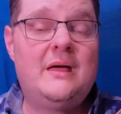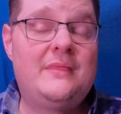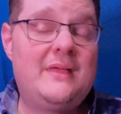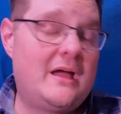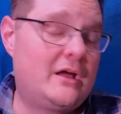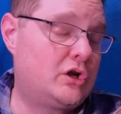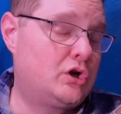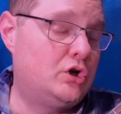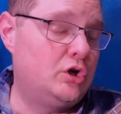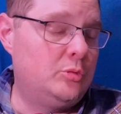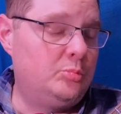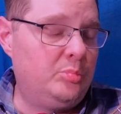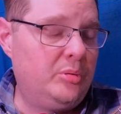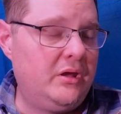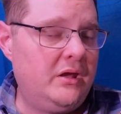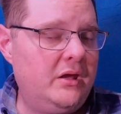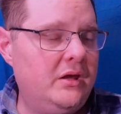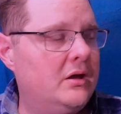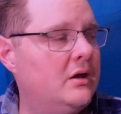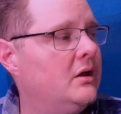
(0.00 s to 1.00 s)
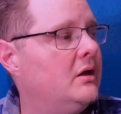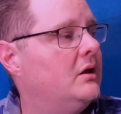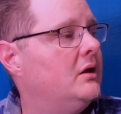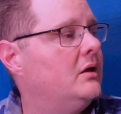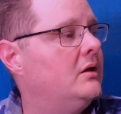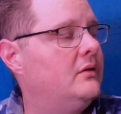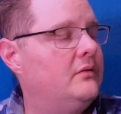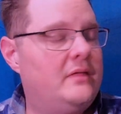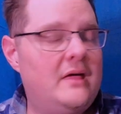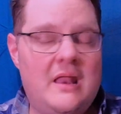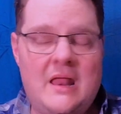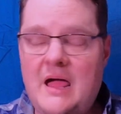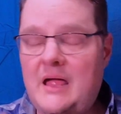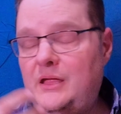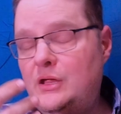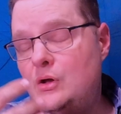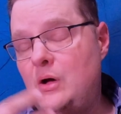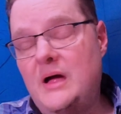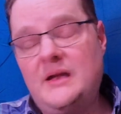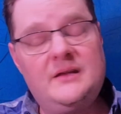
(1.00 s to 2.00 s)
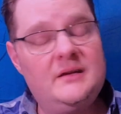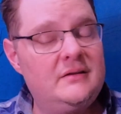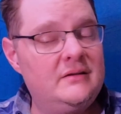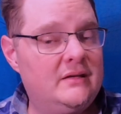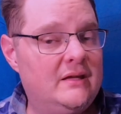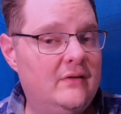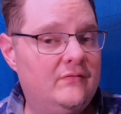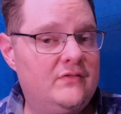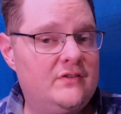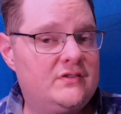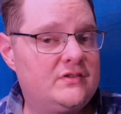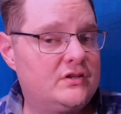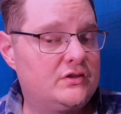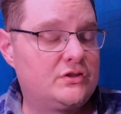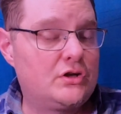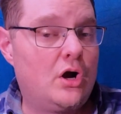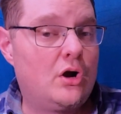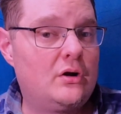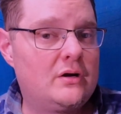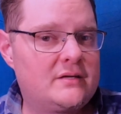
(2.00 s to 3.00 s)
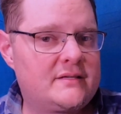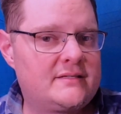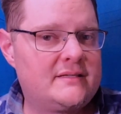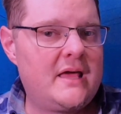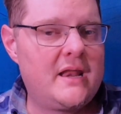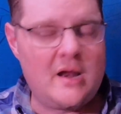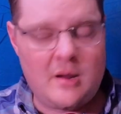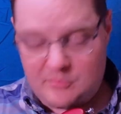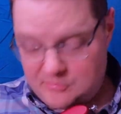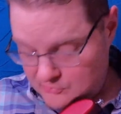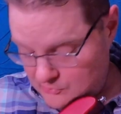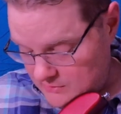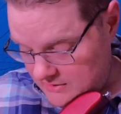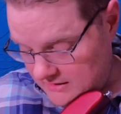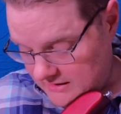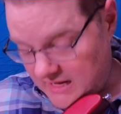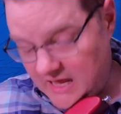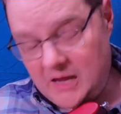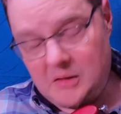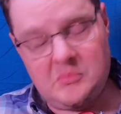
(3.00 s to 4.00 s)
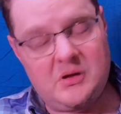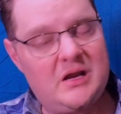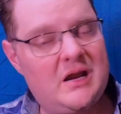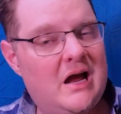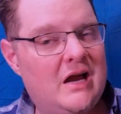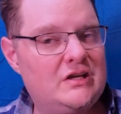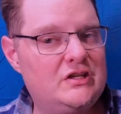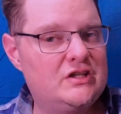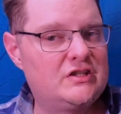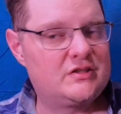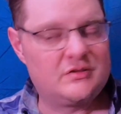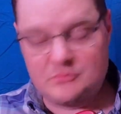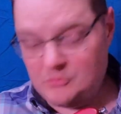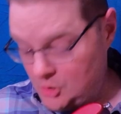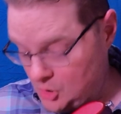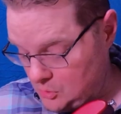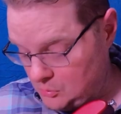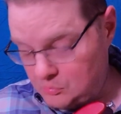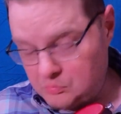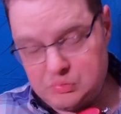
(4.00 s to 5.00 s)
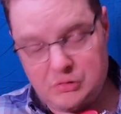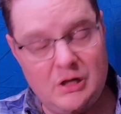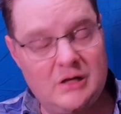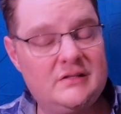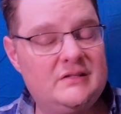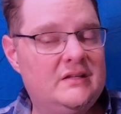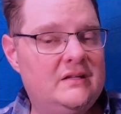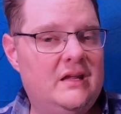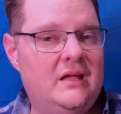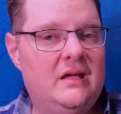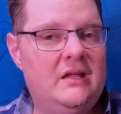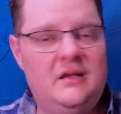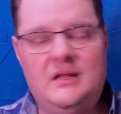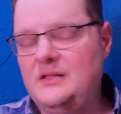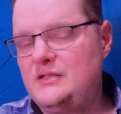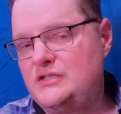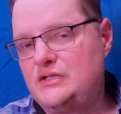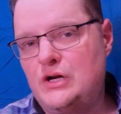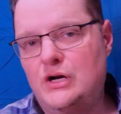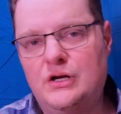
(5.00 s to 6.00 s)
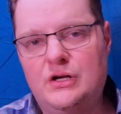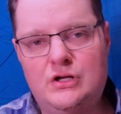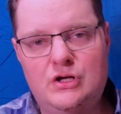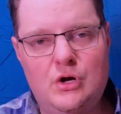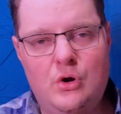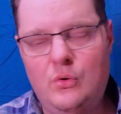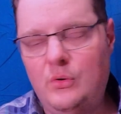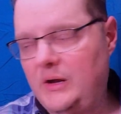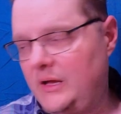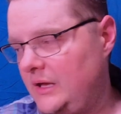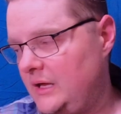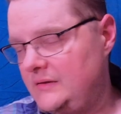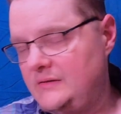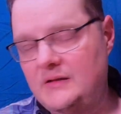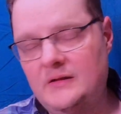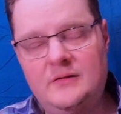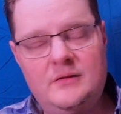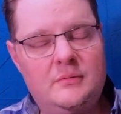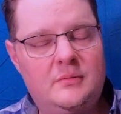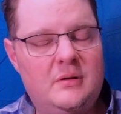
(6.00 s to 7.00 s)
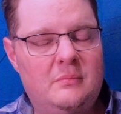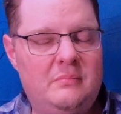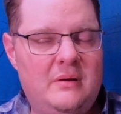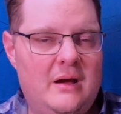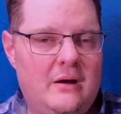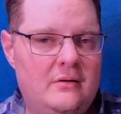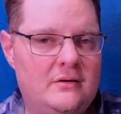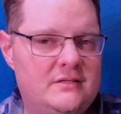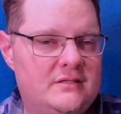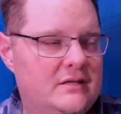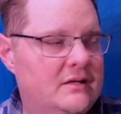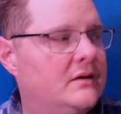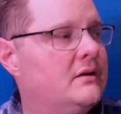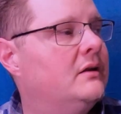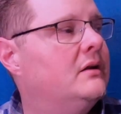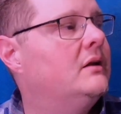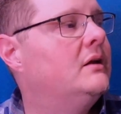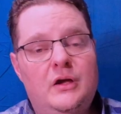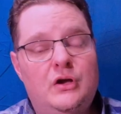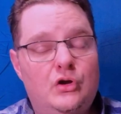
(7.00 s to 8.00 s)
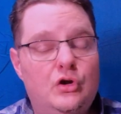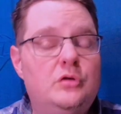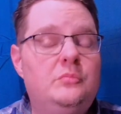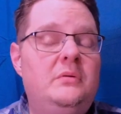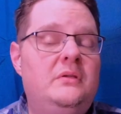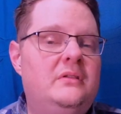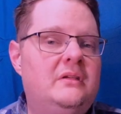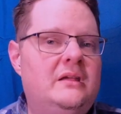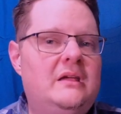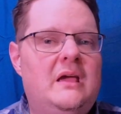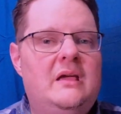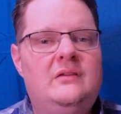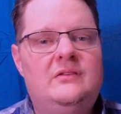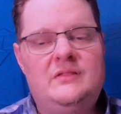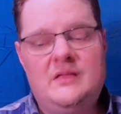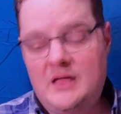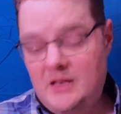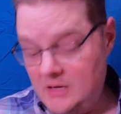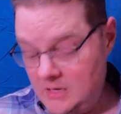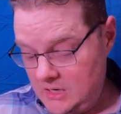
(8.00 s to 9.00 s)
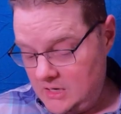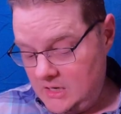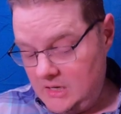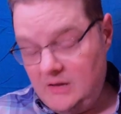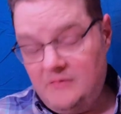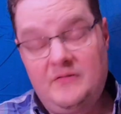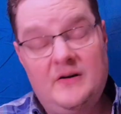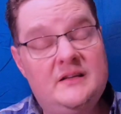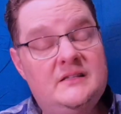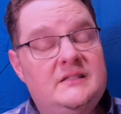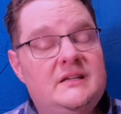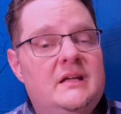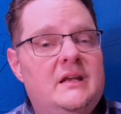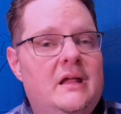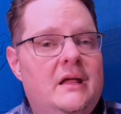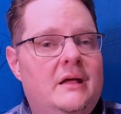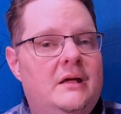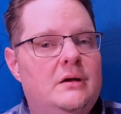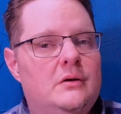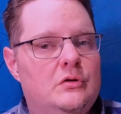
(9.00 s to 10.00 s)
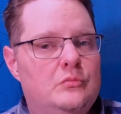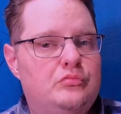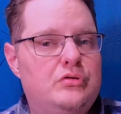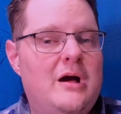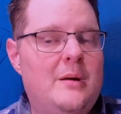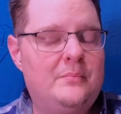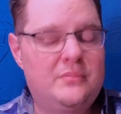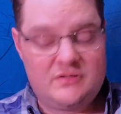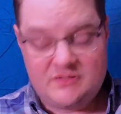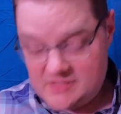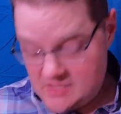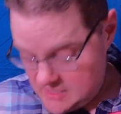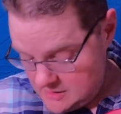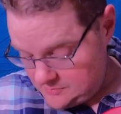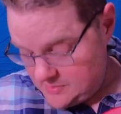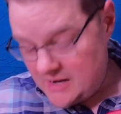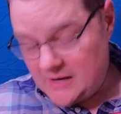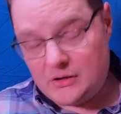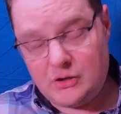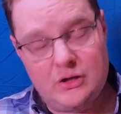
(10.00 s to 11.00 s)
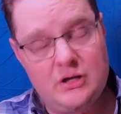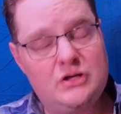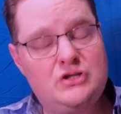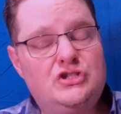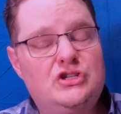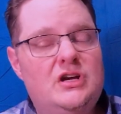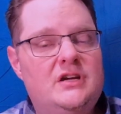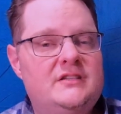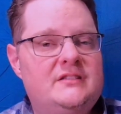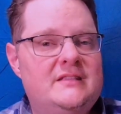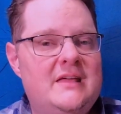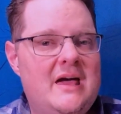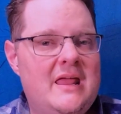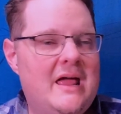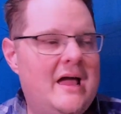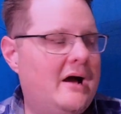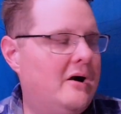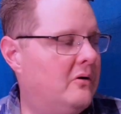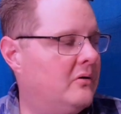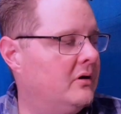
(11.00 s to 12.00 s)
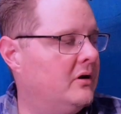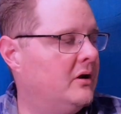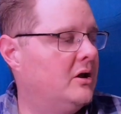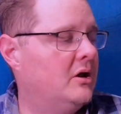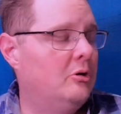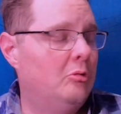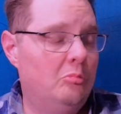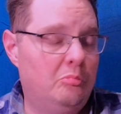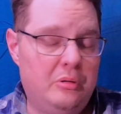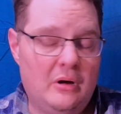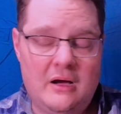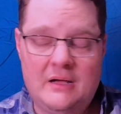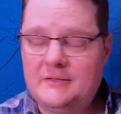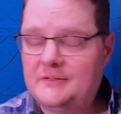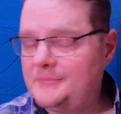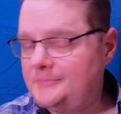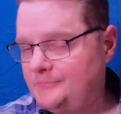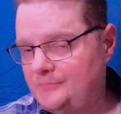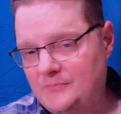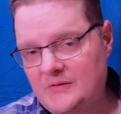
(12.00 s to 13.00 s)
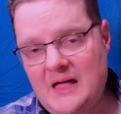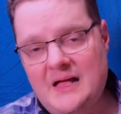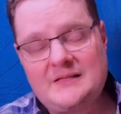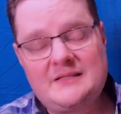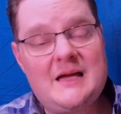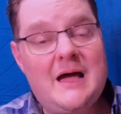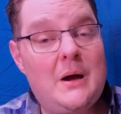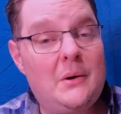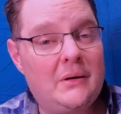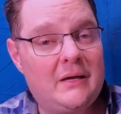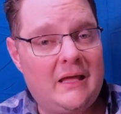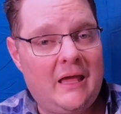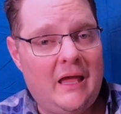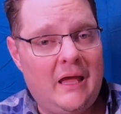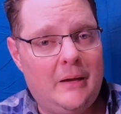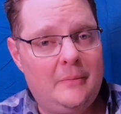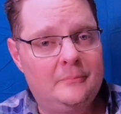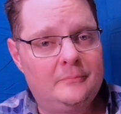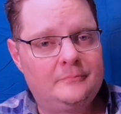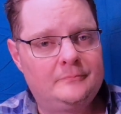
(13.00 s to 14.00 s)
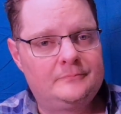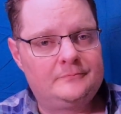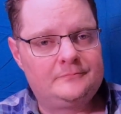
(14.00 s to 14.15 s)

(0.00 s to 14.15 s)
Now that could be that I didn't give this guitar a setup when it came in. I just plugged it in and started going and did the comparison. It could be the case that if I did a proper setup, I could adjust that out, but that's how it came.